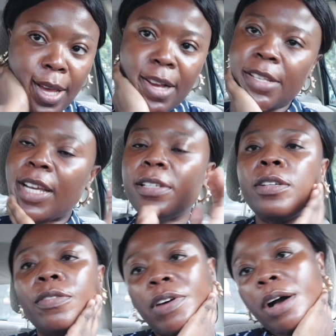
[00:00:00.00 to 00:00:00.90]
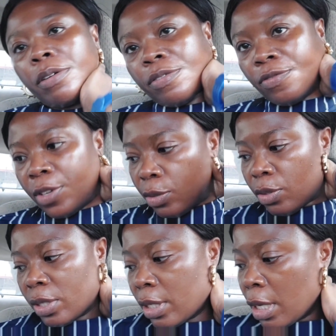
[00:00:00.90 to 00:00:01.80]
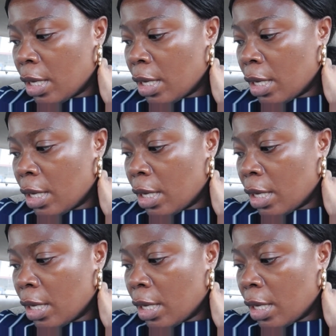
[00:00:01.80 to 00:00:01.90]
I actually love how it feels.